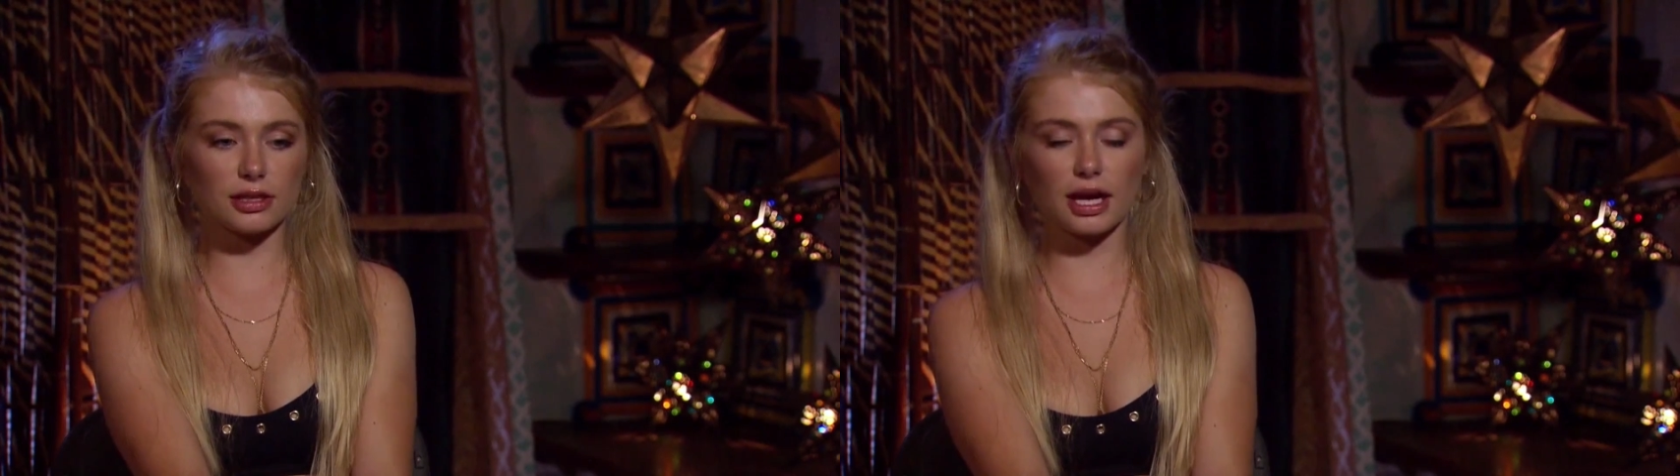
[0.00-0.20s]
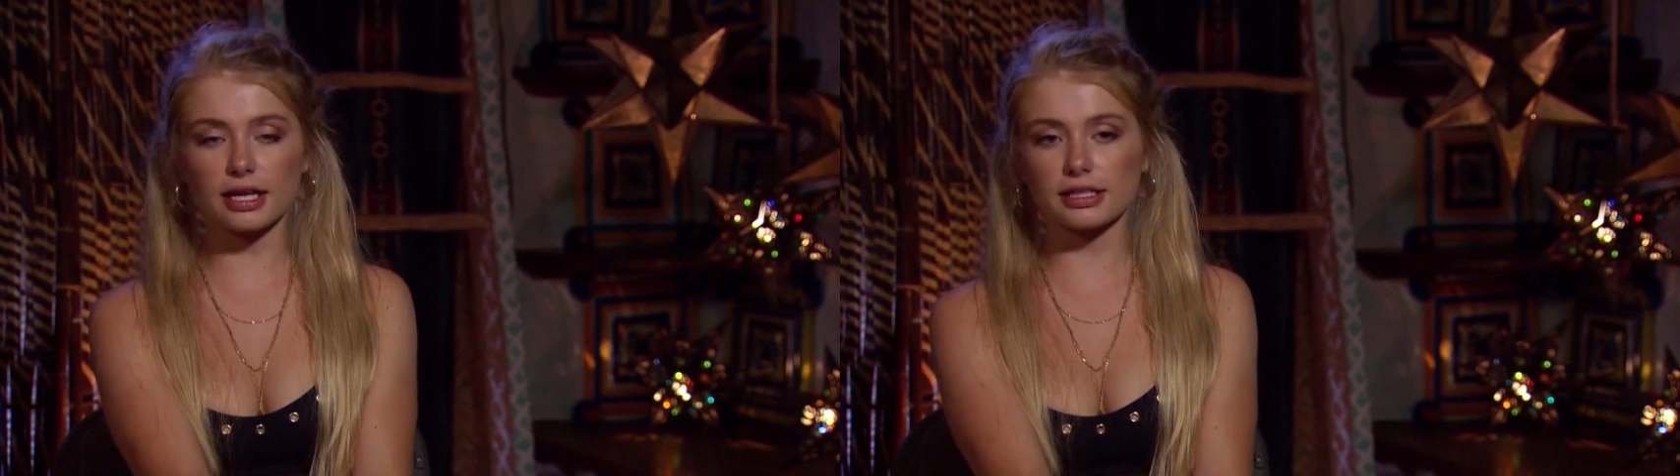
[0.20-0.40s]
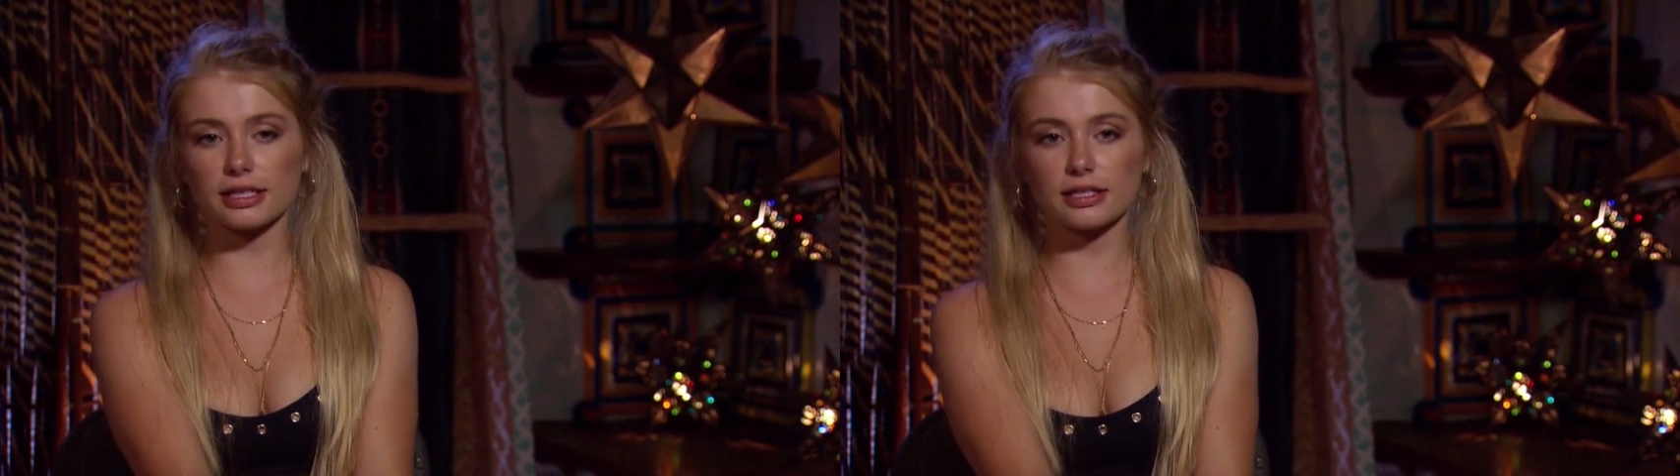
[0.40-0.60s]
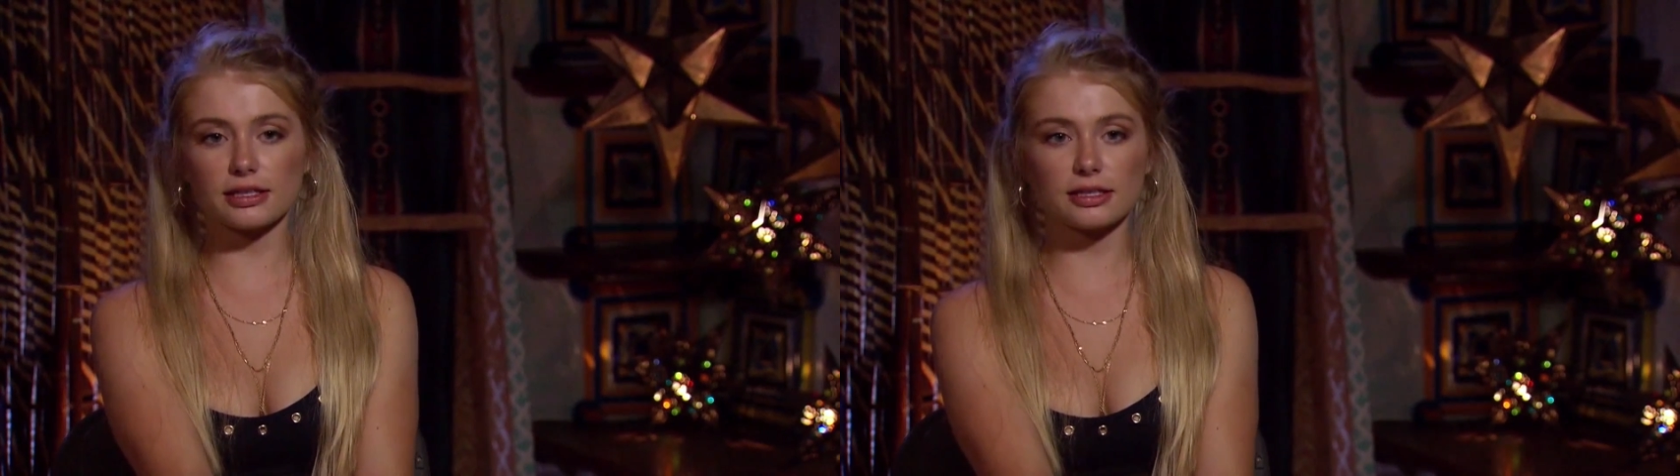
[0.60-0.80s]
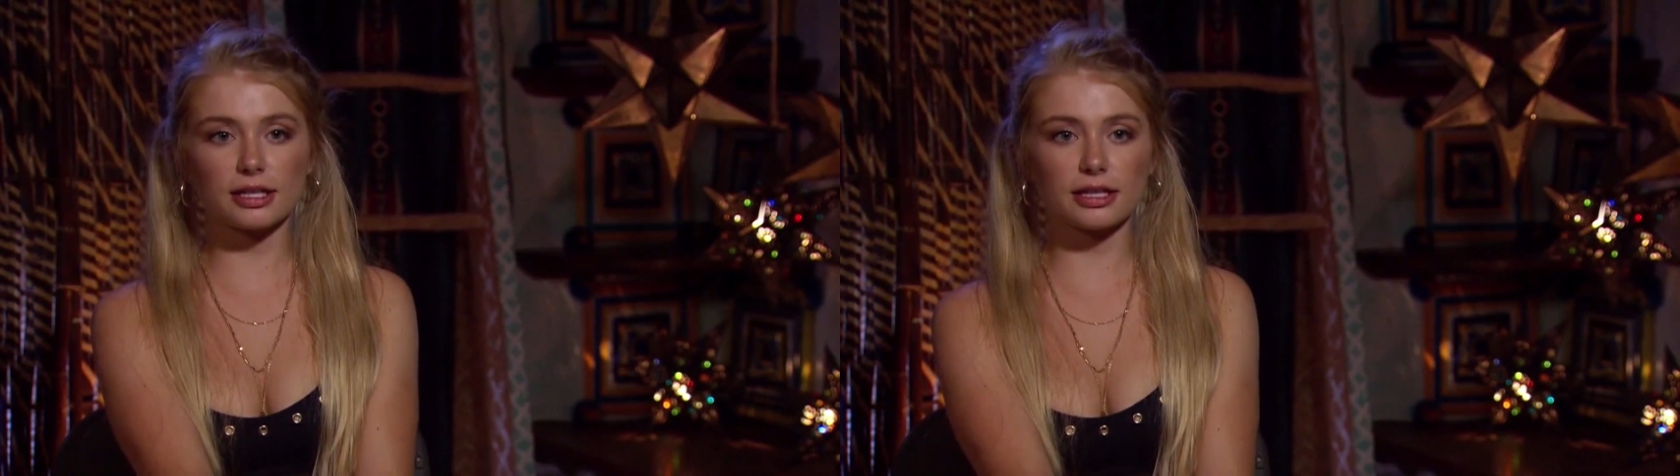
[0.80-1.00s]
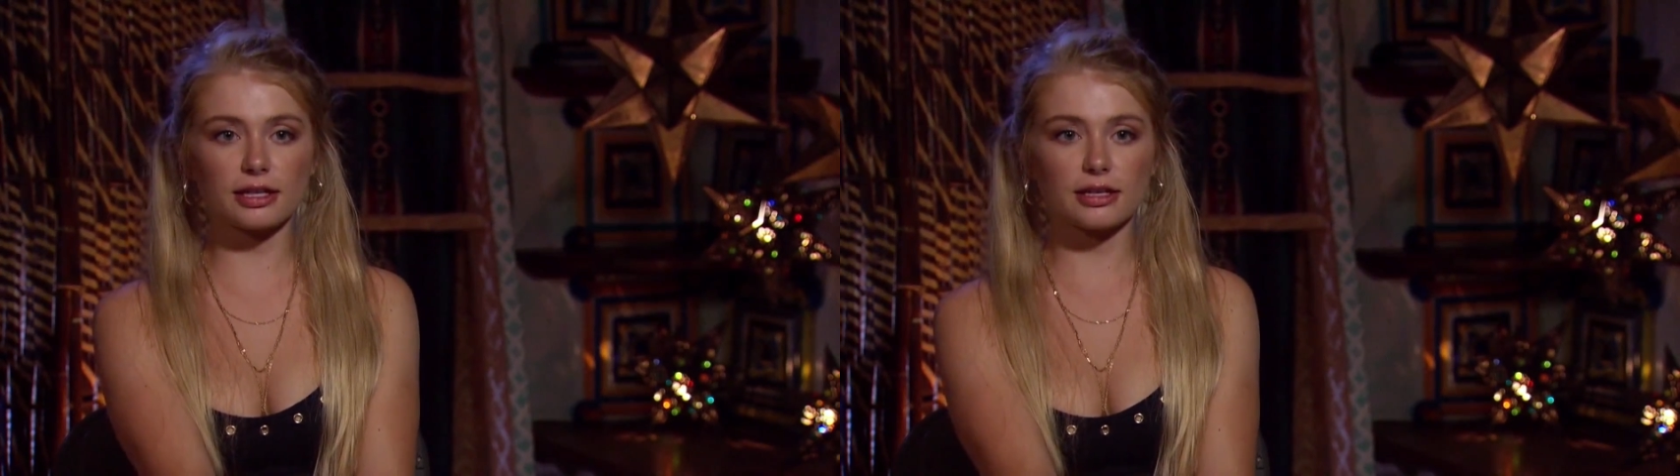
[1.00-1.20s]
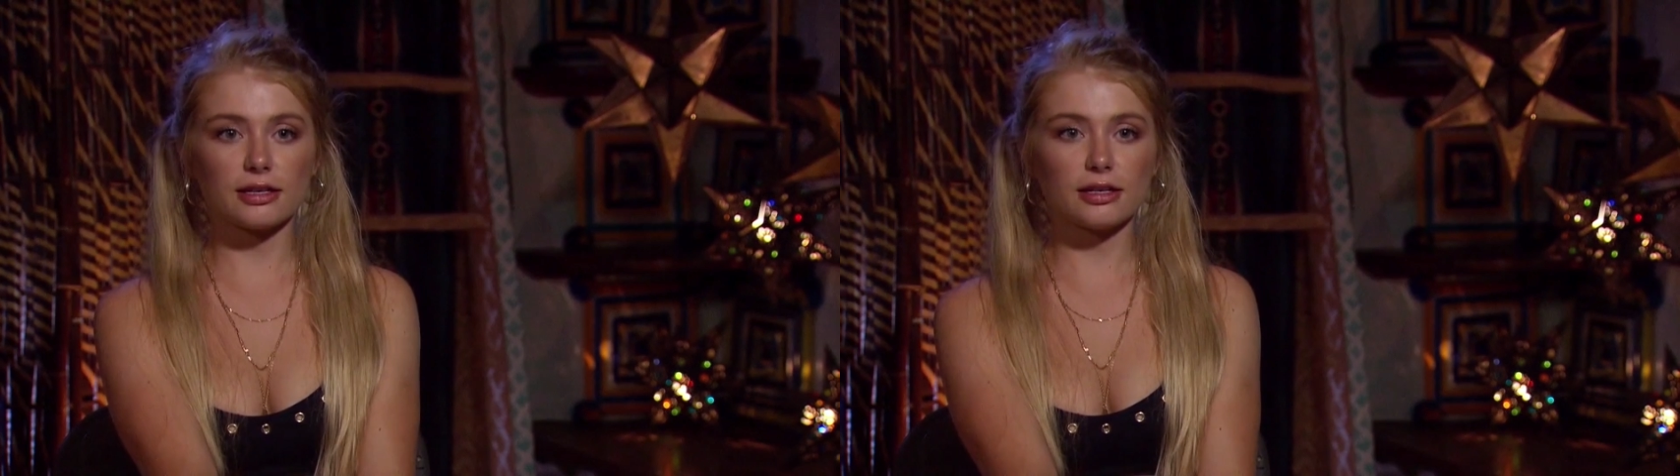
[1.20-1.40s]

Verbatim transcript: lacking like